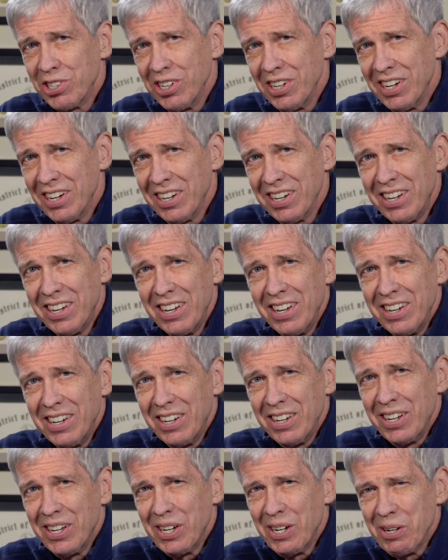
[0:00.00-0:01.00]

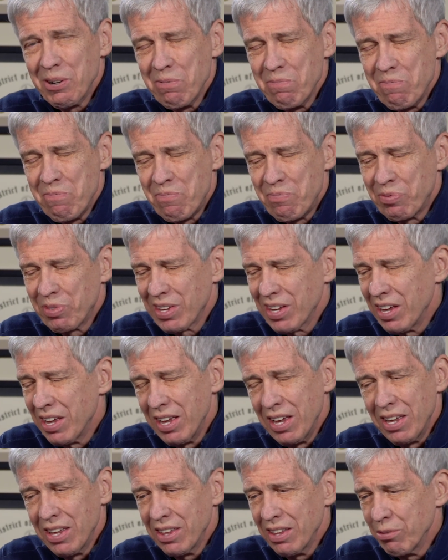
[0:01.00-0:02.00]

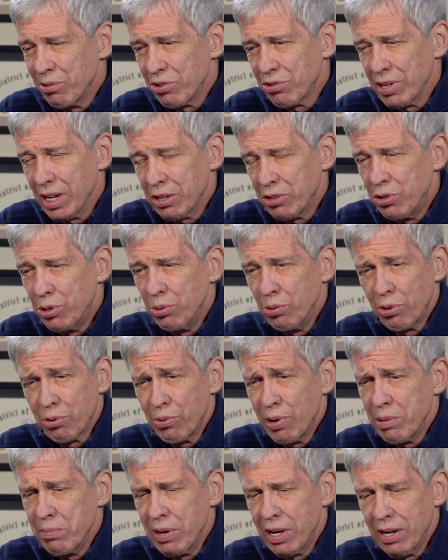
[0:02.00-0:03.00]
it was like
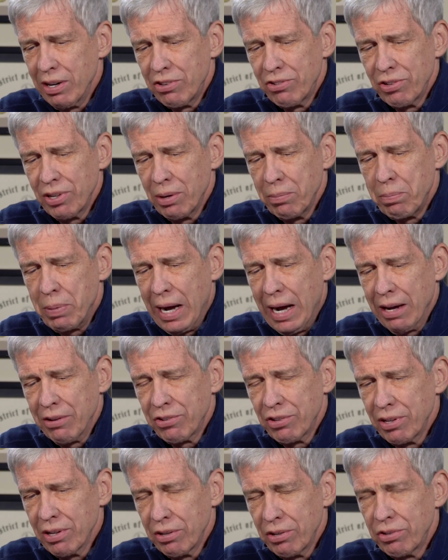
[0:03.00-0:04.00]
2-3 minutes
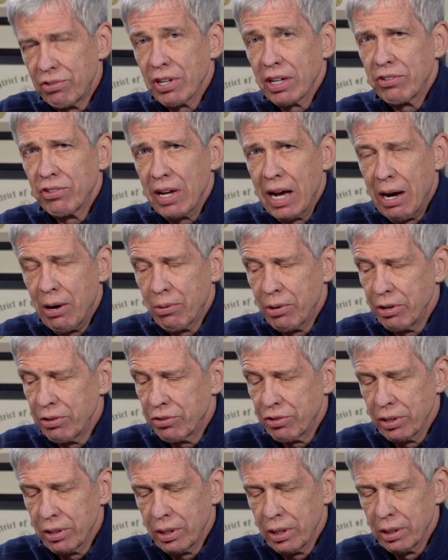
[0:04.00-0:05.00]
past the 6
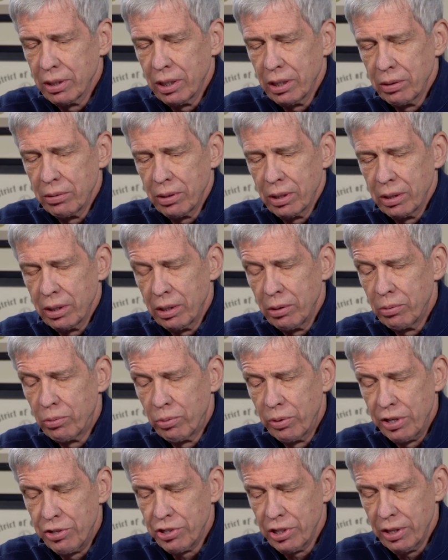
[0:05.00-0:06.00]
hours. A little
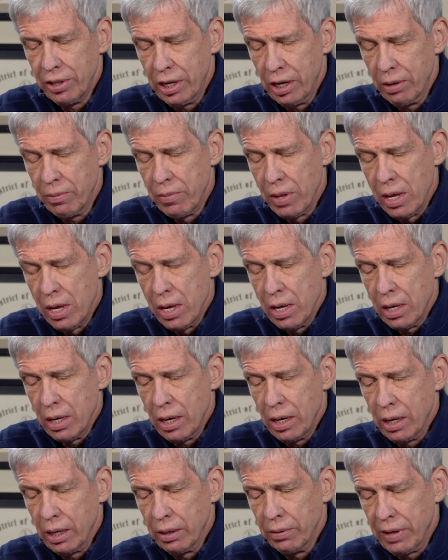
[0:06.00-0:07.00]
rigid there.
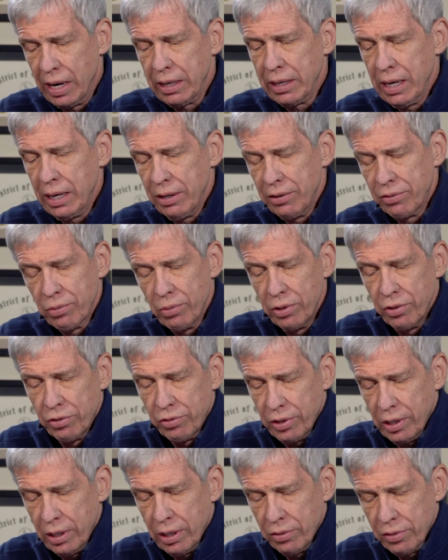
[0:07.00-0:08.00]
That case
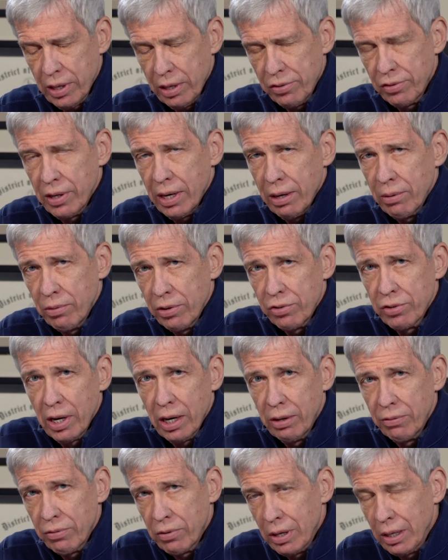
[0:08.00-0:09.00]
was, as I said, it was
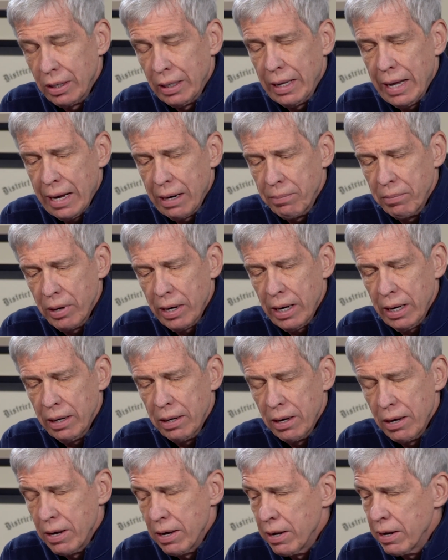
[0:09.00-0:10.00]
settled for a lot of
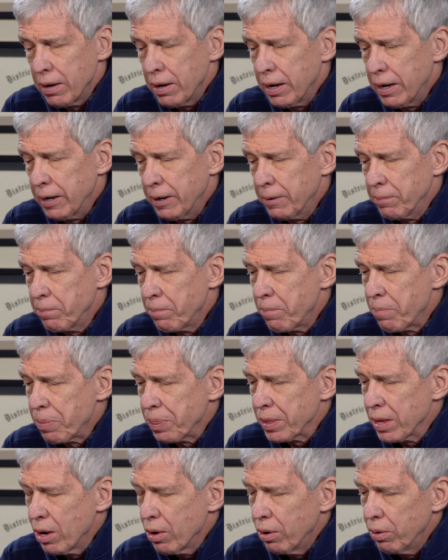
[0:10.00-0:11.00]
money.
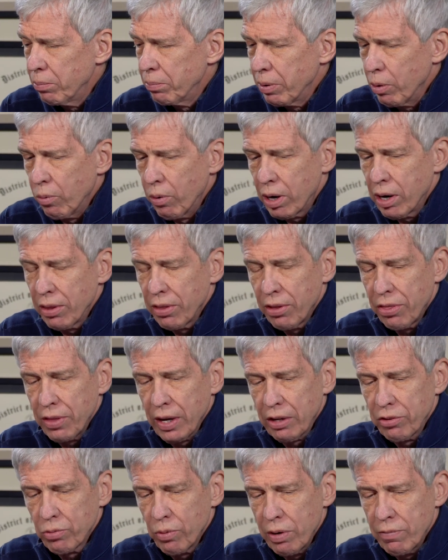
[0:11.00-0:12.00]
But one of the
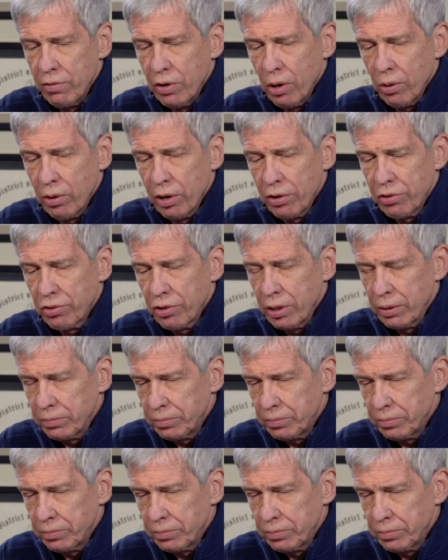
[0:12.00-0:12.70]
things we've noticed,